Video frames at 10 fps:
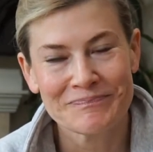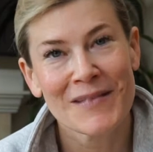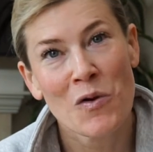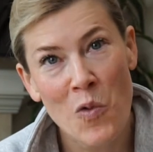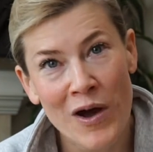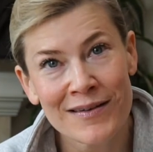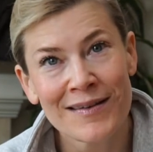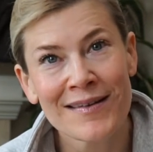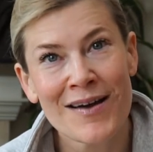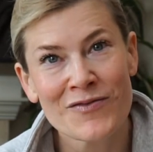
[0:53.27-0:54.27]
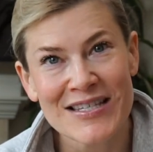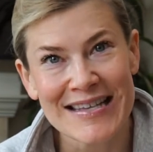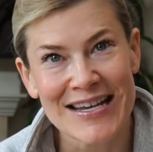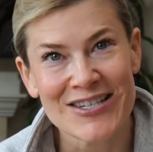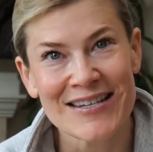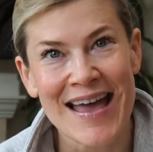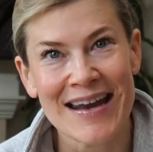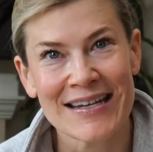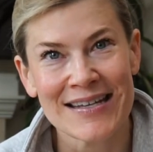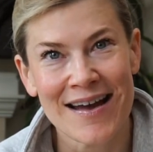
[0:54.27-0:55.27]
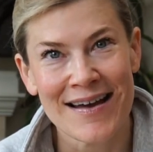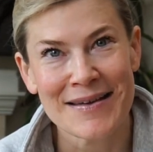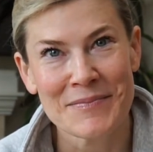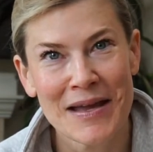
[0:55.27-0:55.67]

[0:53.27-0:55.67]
one conversation at a time.